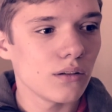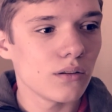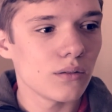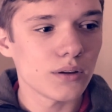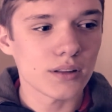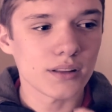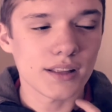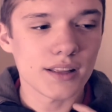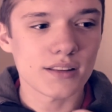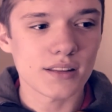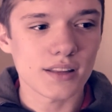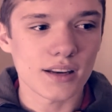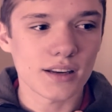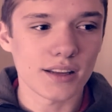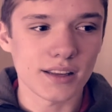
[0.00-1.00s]
Oh,
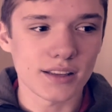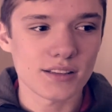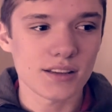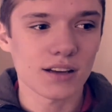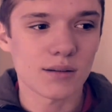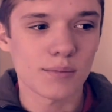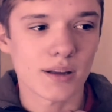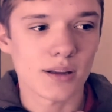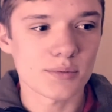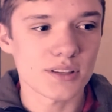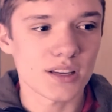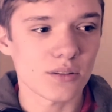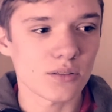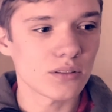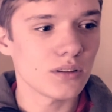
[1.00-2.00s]
it's not going to pick up
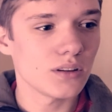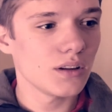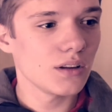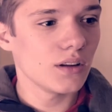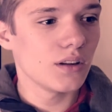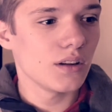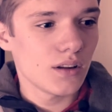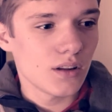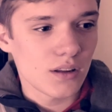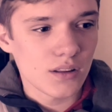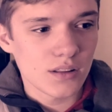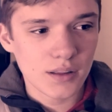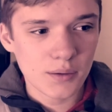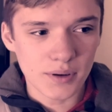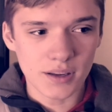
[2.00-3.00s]
sound.
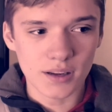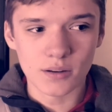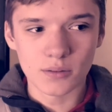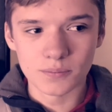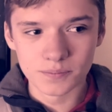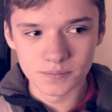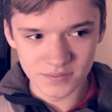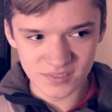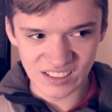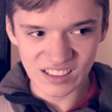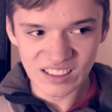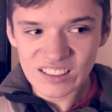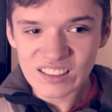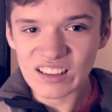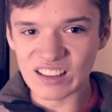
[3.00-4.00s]
There we go.
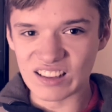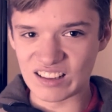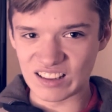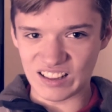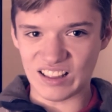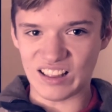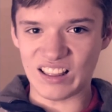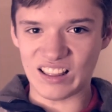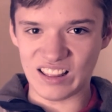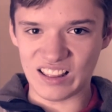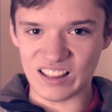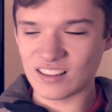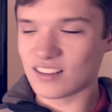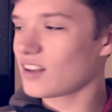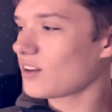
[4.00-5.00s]

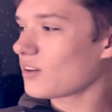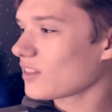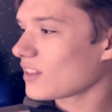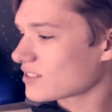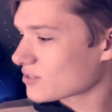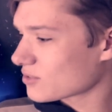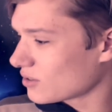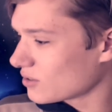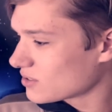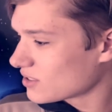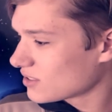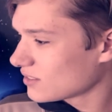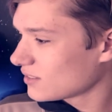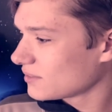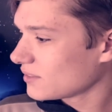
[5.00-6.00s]
Oh, that's gross.
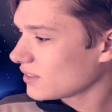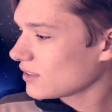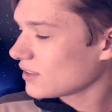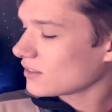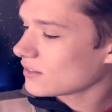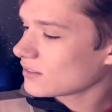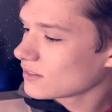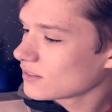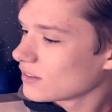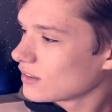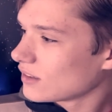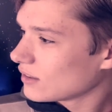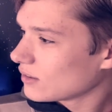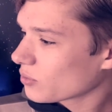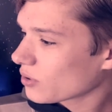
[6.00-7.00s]
Nathan,
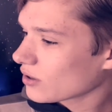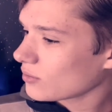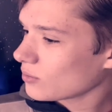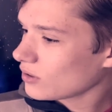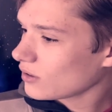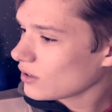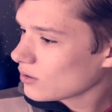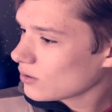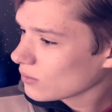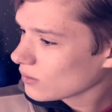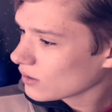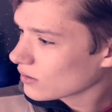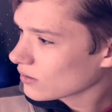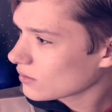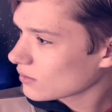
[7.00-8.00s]
what are you doing?